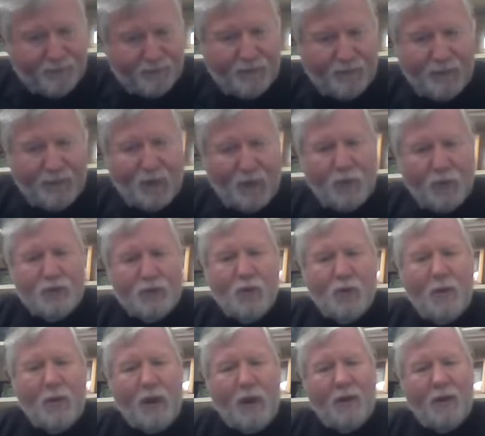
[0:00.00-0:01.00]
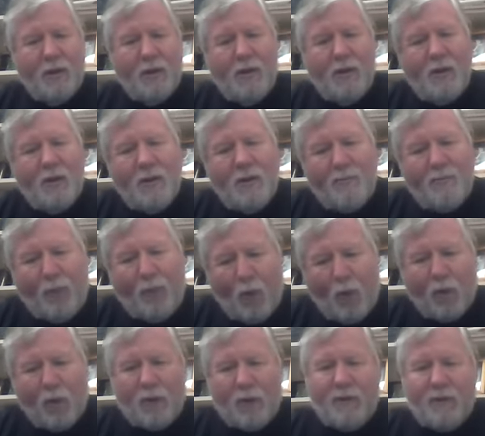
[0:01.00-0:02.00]
those who are
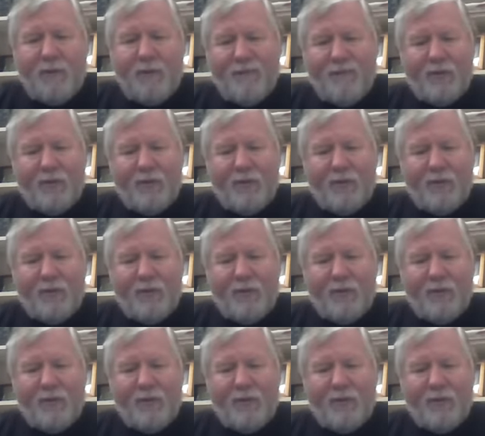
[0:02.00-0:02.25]
poor, for